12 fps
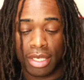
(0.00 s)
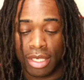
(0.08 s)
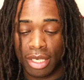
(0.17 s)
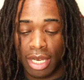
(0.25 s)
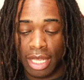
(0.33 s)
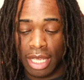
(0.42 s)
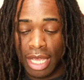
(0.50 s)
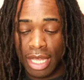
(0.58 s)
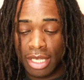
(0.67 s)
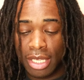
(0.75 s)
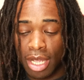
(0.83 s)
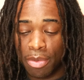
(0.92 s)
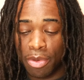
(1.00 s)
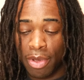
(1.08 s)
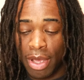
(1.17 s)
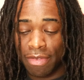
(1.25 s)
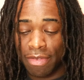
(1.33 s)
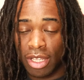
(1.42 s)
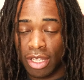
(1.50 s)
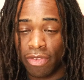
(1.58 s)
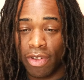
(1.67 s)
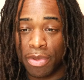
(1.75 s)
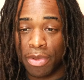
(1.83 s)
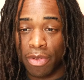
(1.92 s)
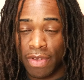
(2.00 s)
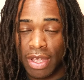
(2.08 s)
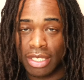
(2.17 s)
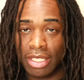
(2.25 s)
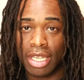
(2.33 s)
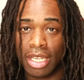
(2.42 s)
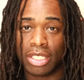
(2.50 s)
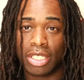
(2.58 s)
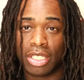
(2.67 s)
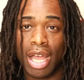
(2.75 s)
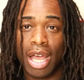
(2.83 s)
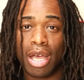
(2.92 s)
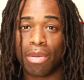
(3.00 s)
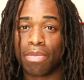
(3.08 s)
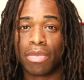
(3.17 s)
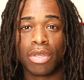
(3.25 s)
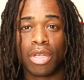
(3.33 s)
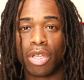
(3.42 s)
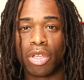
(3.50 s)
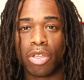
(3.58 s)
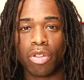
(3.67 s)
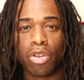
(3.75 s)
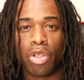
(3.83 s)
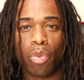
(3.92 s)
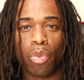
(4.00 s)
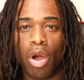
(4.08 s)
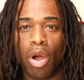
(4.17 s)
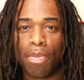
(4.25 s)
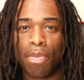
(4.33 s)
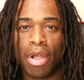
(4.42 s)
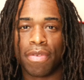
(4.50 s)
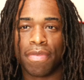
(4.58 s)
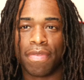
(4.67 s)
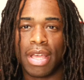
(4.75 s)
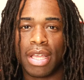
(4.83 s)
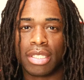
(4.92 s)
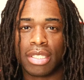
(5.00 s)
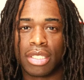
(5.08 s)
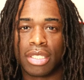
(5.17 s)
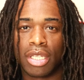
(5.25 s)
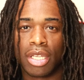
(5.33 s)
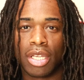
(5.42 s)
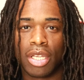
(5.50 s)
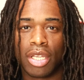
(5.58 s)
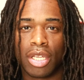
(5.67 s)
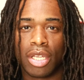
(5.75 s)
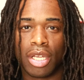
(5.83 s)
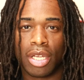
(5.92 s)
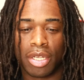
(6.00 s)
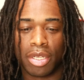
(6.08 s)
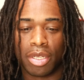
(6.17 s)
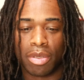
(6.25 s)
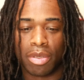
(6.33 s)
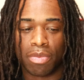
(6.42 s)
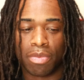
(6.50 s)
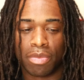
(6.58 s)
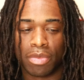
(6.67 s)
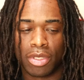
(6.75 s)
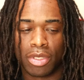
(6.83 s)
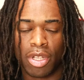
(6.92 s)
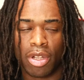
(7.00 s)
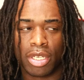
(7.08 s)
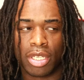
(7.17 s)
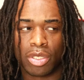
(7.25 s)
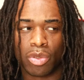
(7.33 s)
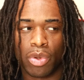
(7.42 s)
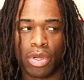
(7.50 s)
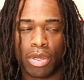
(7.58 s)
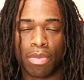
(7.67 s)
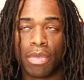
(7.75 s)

Like anytime you have to give up your vest at a job, you know, your Walmart vest, um, Target doesn't wear them,